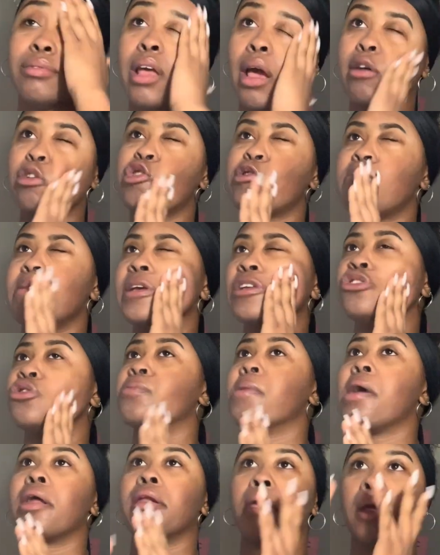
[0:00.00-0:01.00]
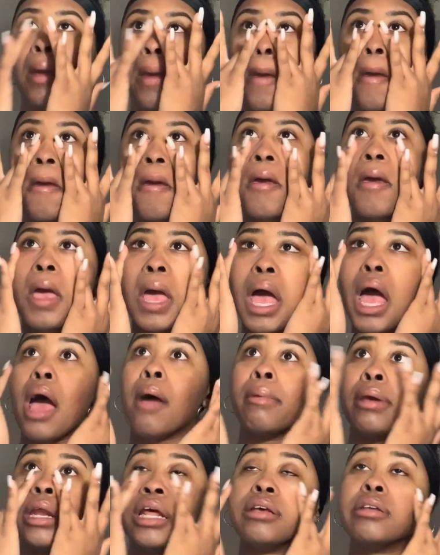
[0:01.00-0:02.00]
I was just being dramatic.
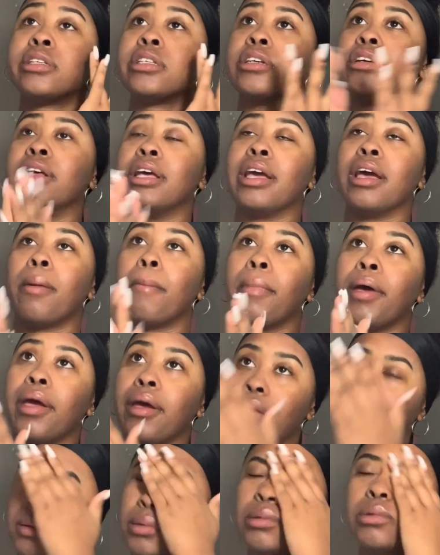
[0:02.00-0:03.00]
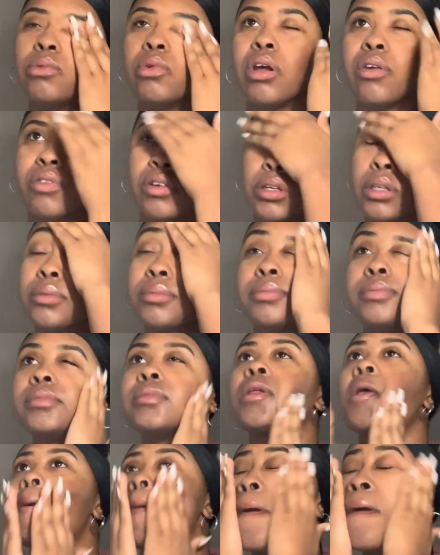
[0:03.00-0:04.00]
I mean, I still am, but whatever.
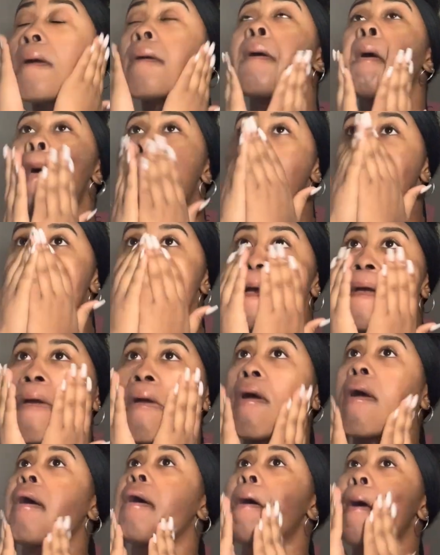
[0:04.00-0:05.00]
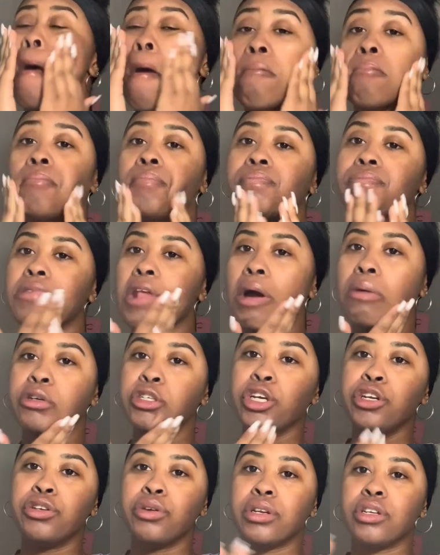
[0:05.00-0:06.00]
Um, I
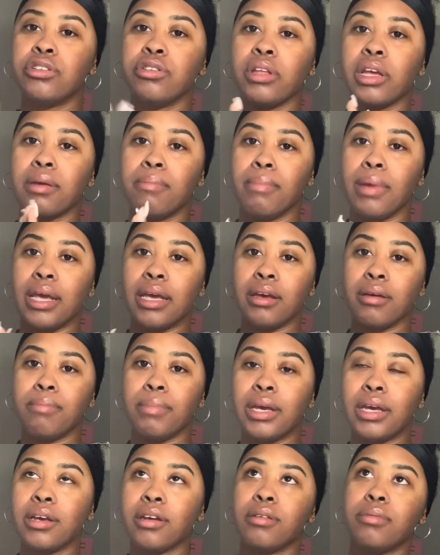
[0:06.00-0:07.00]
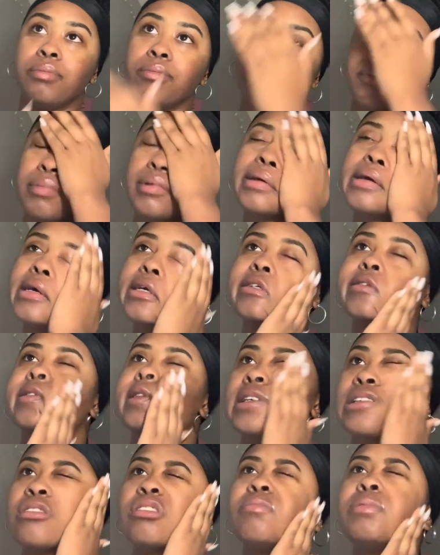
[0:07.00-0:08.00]
wish I knew how to do like makeup, makeup, because
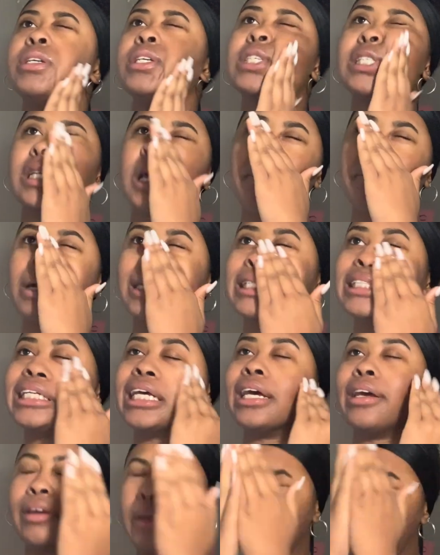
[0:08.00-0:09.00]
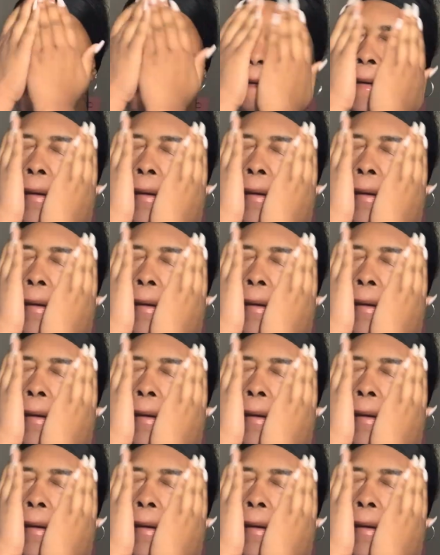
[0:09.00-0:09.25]
this would be so much like